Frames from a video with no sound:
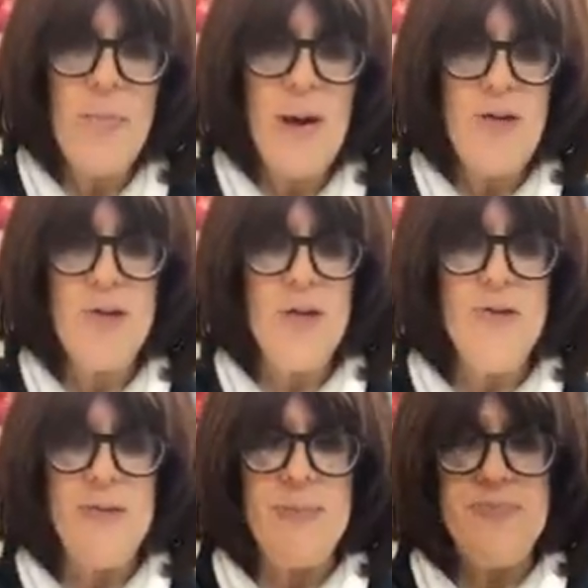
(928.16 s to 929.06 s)

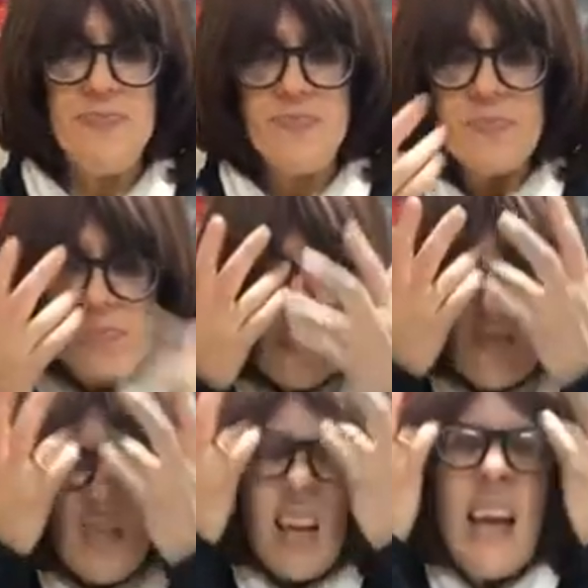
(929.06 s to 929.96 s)
punchers.
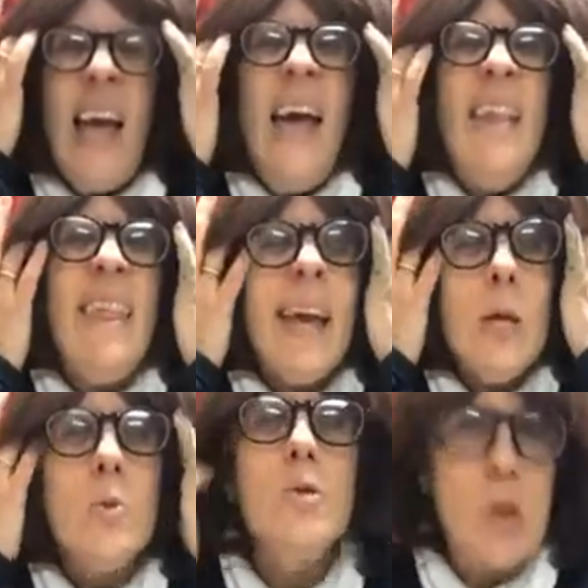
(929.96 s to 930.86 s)
Thank
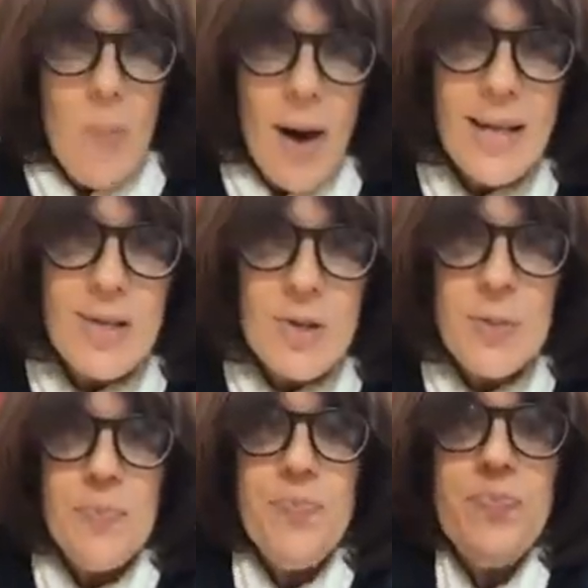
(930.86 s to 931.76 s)
you so much.
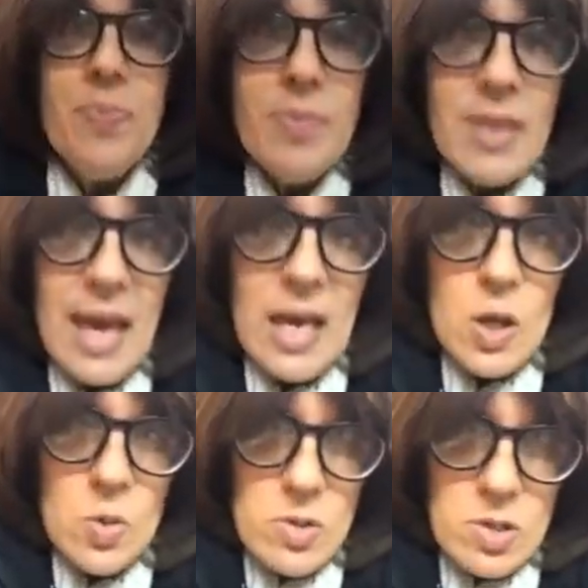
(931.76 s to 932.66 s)
Thank
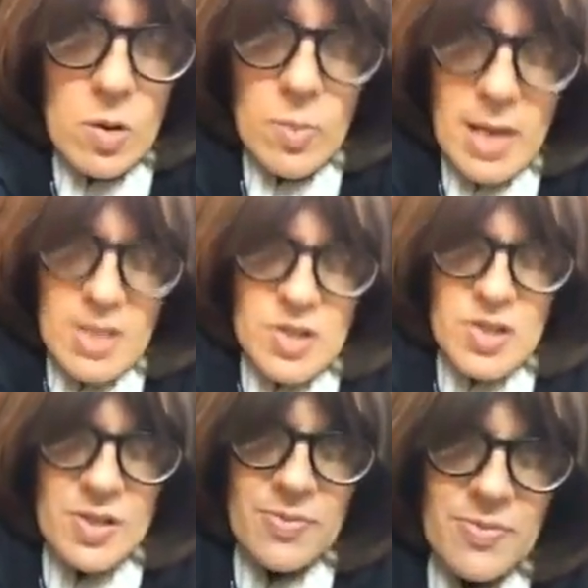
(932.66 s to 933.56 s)
you so
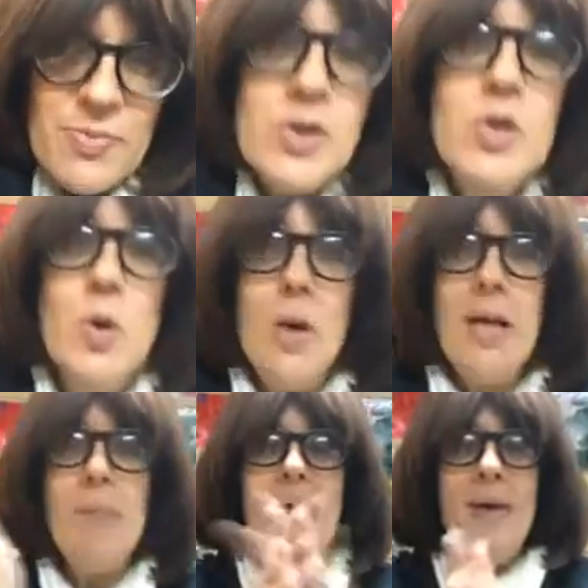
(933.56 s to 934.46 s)
much for
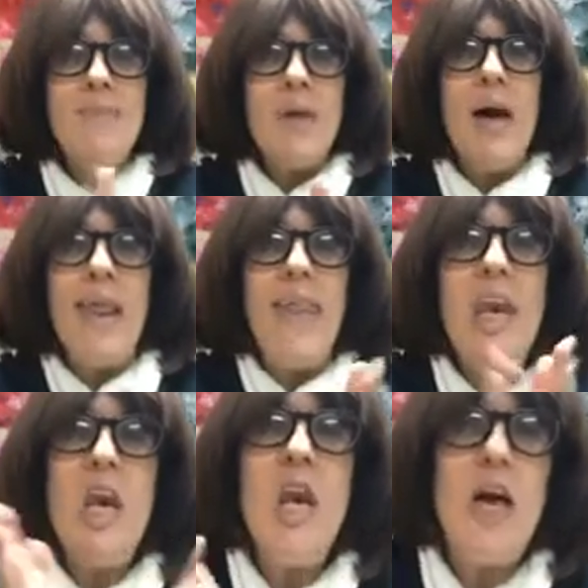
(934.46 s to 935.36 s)
joining me on
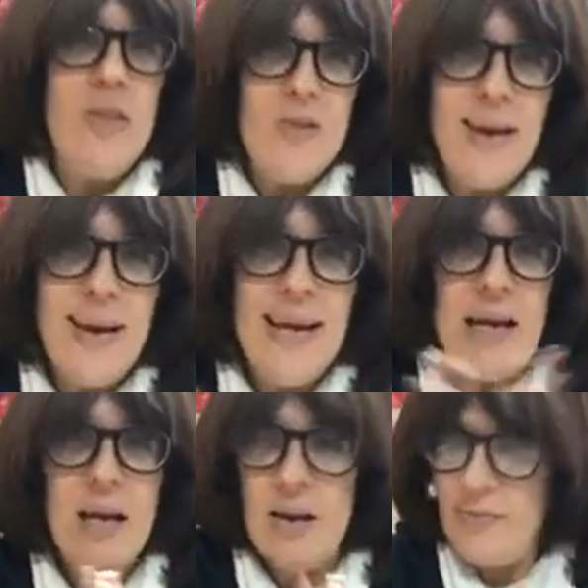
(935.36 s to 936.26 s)
another night
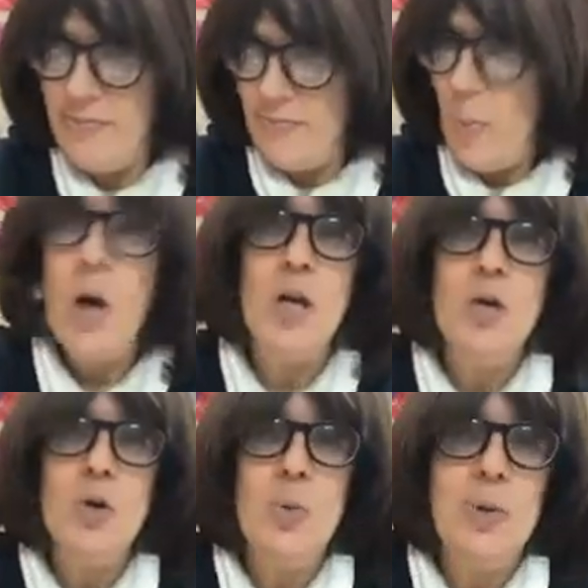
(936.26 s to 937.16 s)
of What Can
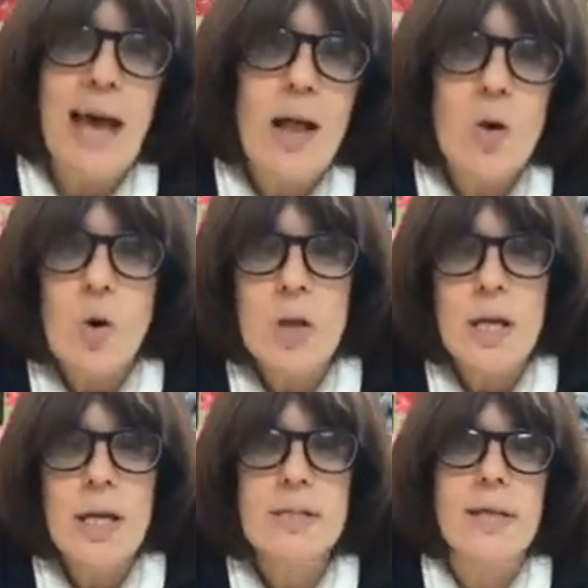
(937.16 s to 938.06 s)
You Do with Alcohol
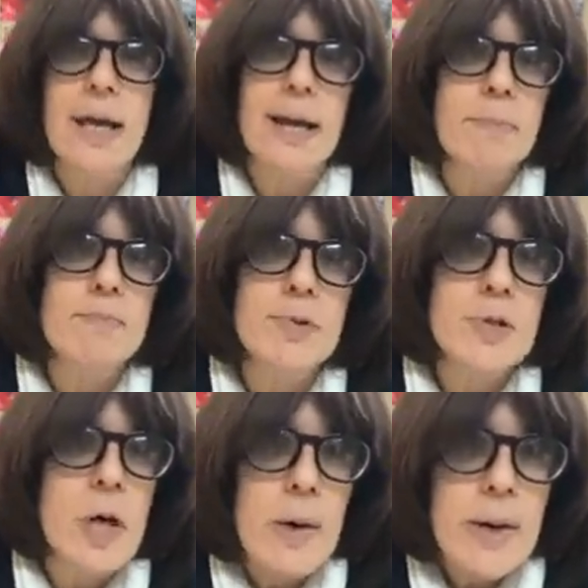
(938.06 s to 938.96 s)
Inks. And I'm
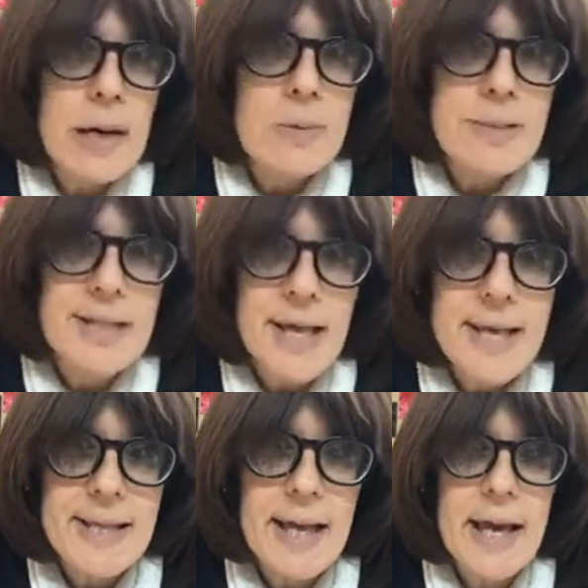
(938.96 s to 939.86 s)
sorry I was
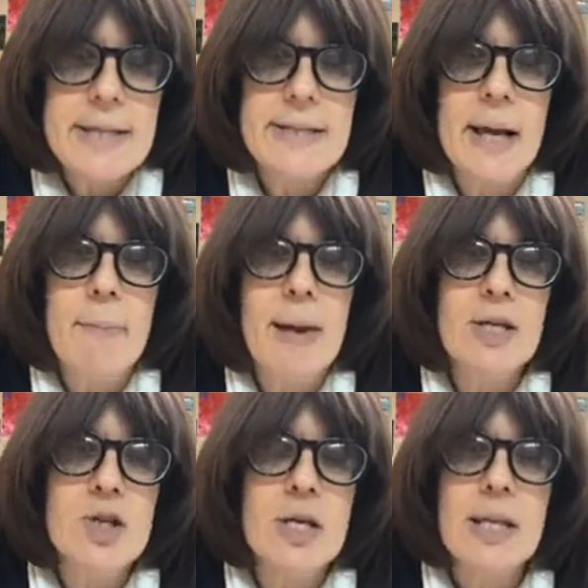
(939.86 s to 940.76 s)
late, as I
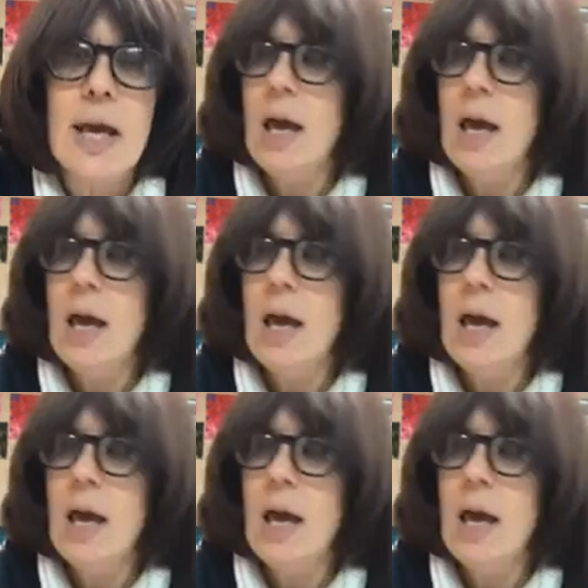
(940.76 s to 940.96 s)
mentioned,